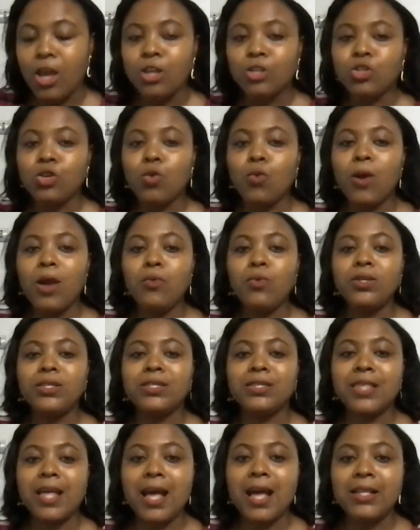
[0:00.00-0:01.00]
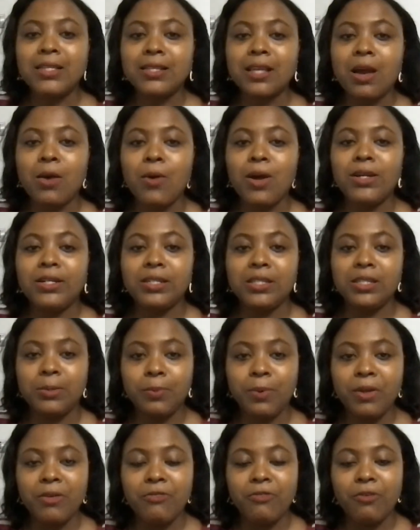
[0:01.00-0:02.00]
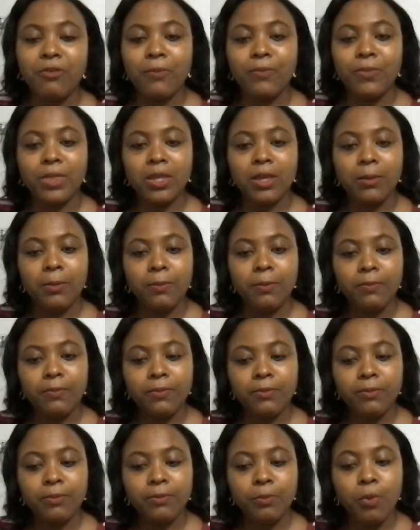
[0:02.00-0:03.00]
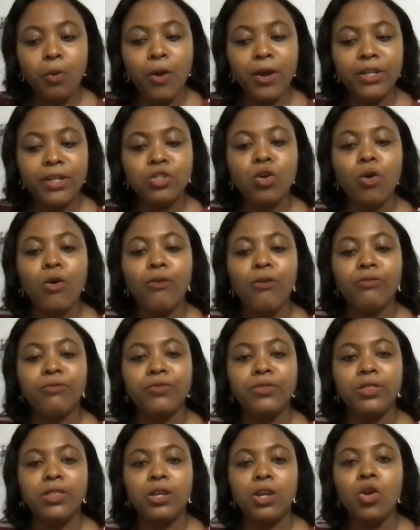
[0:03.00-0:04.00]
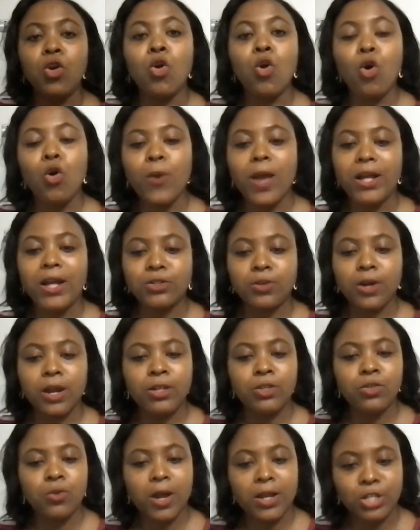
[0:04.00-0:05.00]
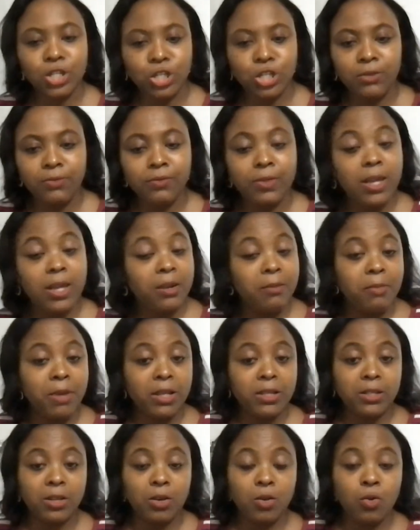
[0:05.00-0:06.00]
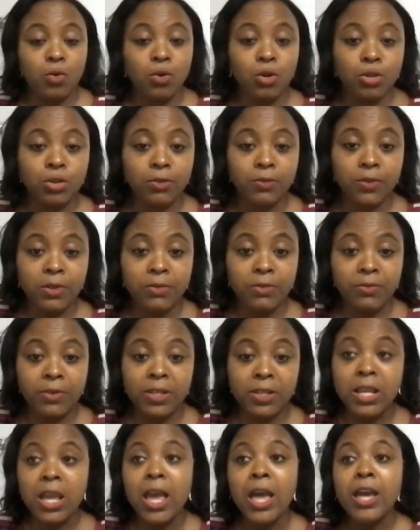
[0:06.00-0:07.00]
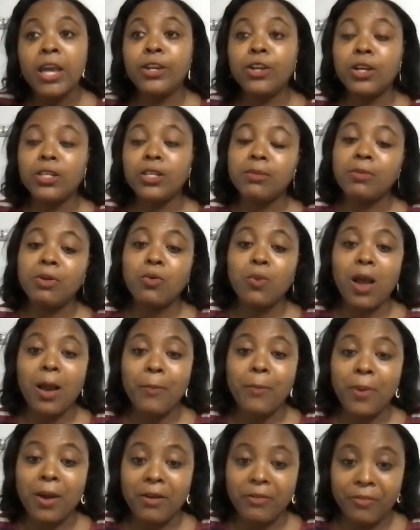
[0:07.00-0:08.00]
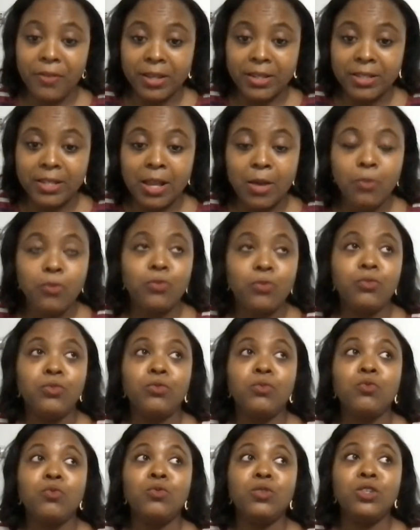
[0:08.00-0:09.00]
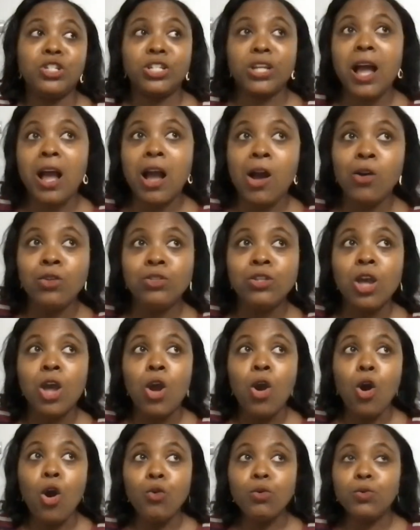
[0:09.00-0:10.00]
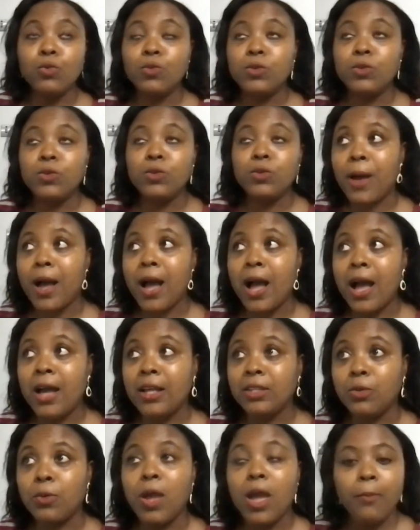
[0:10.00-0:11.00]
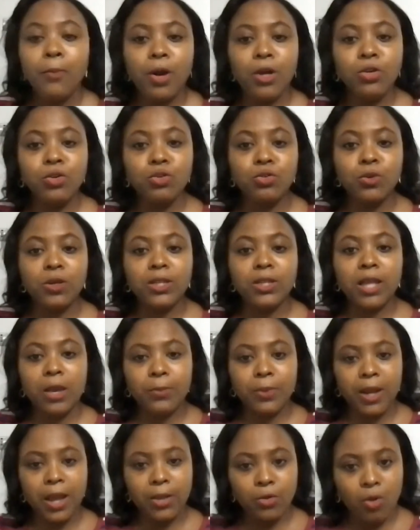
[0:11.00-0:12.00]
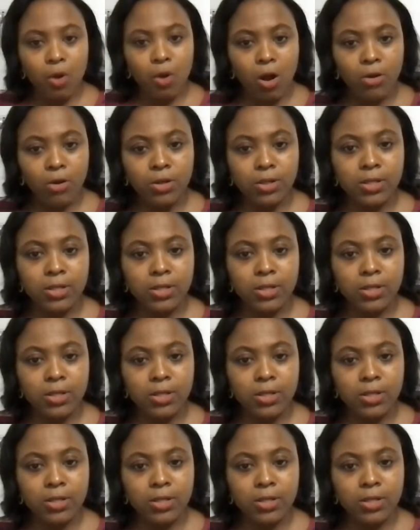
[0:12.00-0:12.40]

So when we start our discipline from the point of the goal we are trying to achieve, then it makes a whole lot of difference. It doesn't mean we are perfect, that we won't shout or we won't spank, but you do it and be like, you call